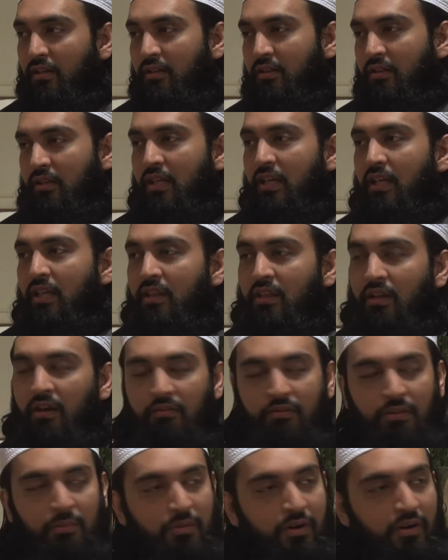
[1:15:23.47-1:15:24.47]
the teeth
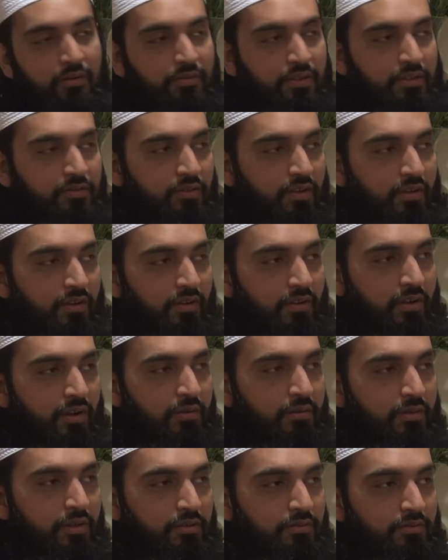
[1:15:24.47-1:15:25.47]
of the Prophet
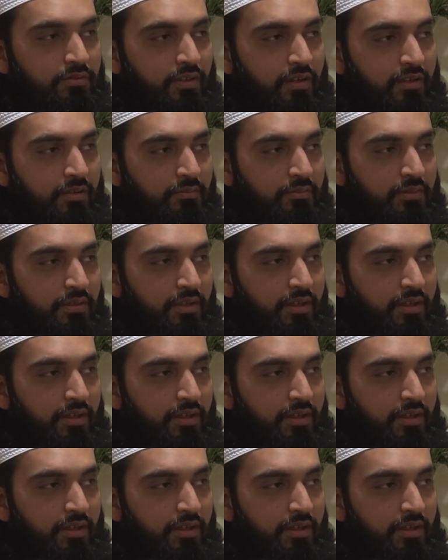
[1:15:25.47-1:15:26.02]
sallallahu alaihi wasallam.